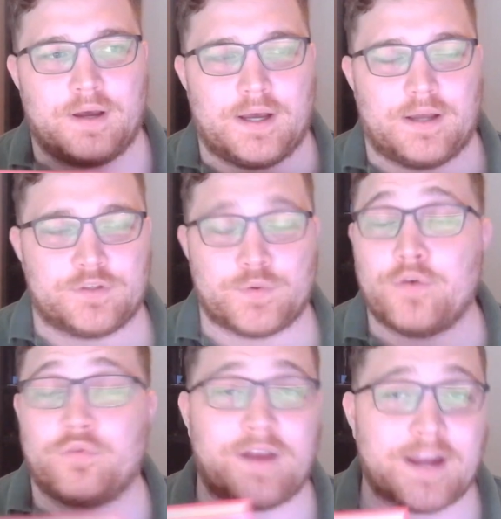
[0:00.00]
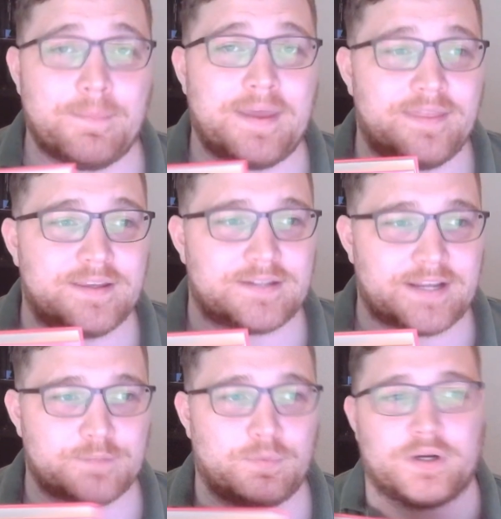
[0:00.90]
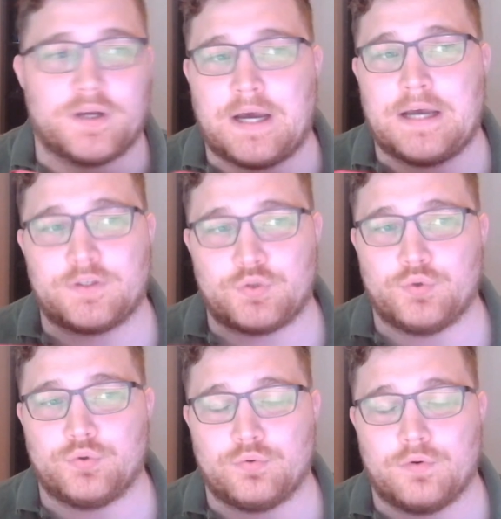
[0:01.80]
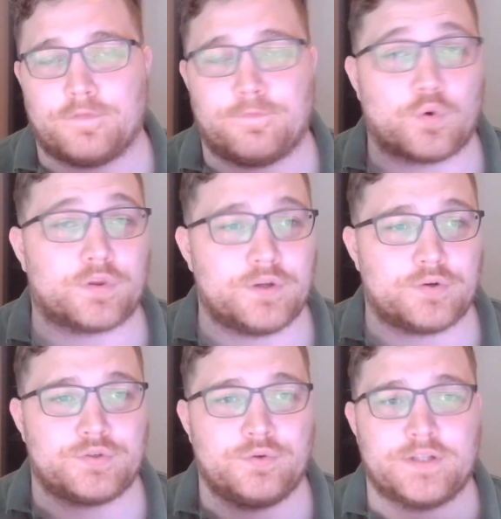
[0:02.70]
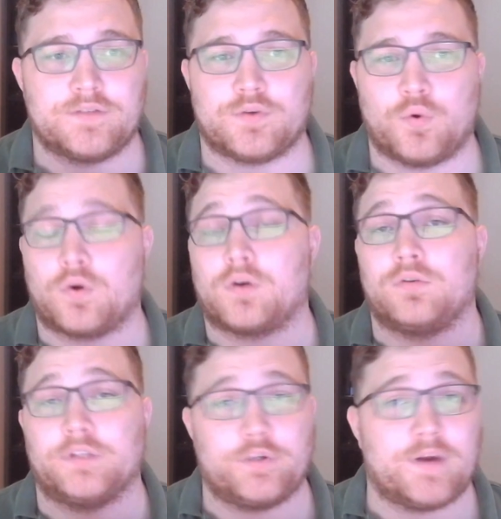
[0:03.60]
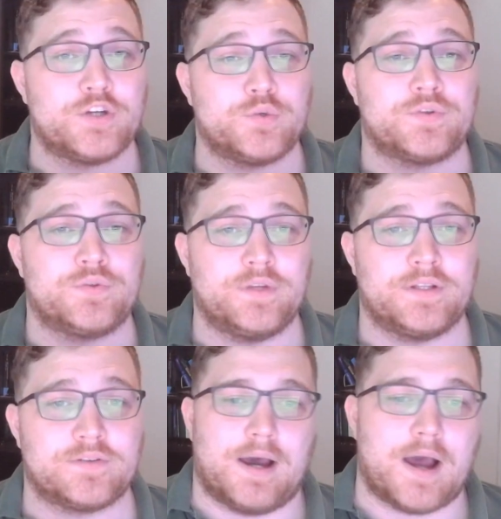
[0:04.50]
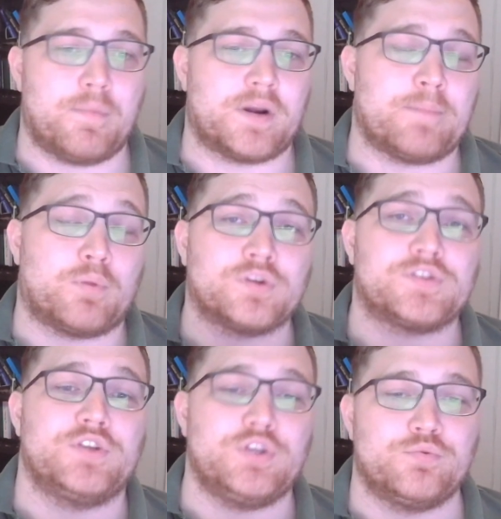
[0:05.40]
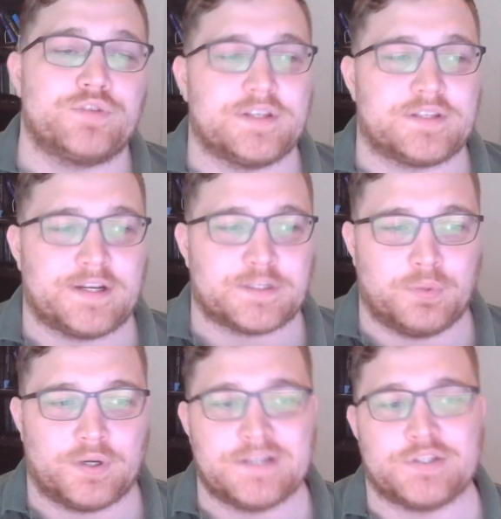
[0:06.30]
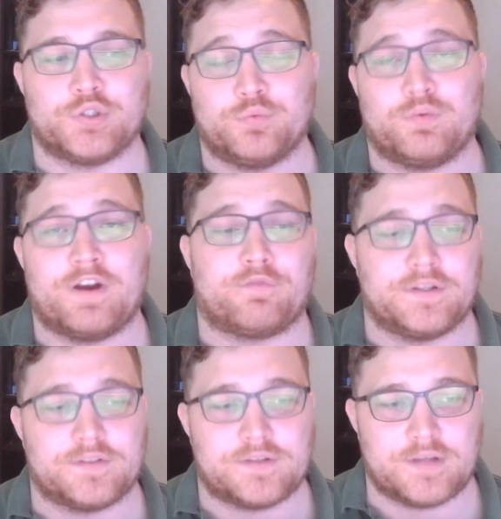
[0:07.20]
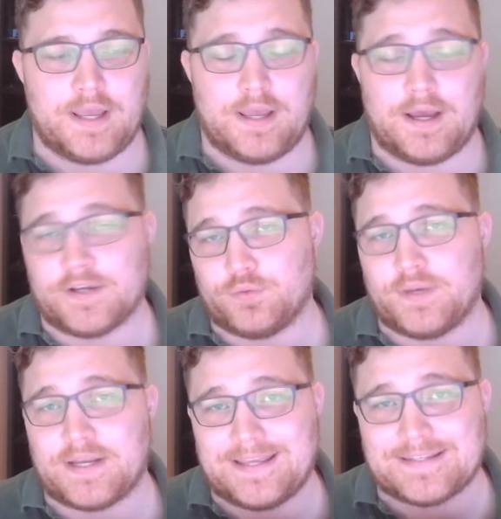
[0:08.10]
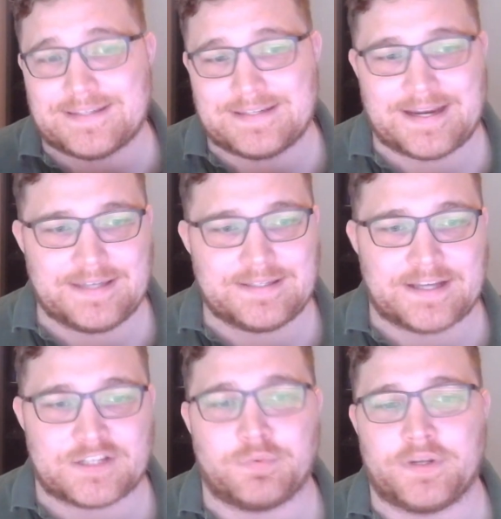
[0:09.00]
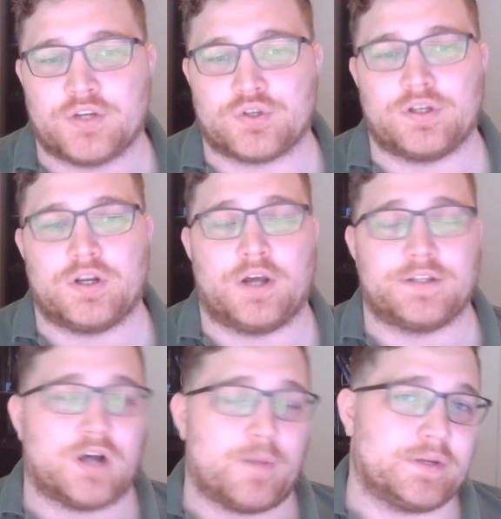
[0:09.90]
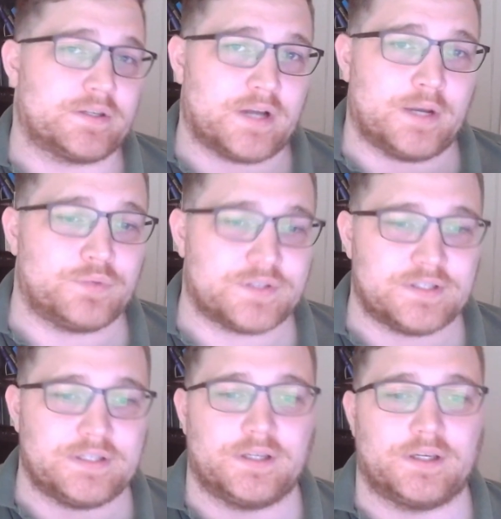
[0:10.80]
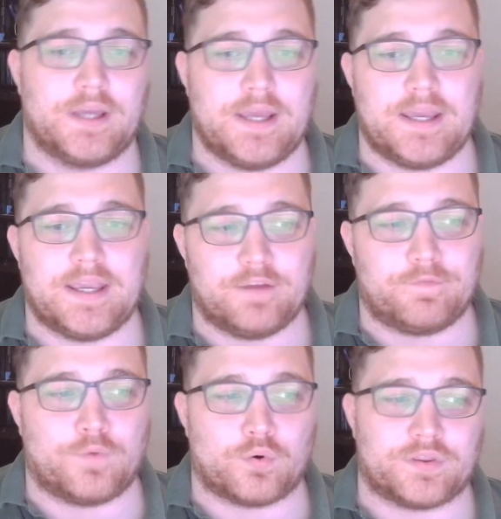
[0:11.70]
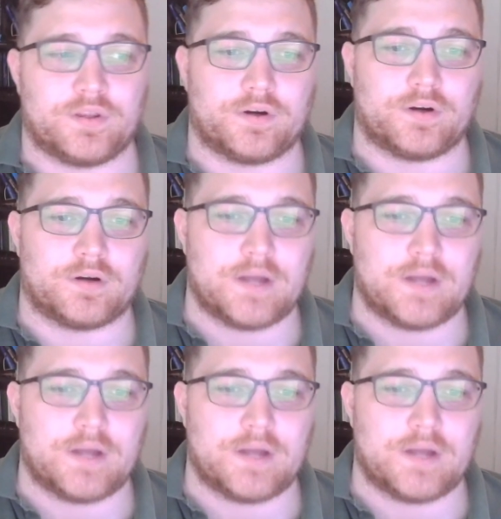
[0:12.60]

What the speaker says: So I would recommend this textbook to fourth year students or early graduate students, but I personally use this textbook as a good reference to get a second explanation on topics I was seeing in fourth year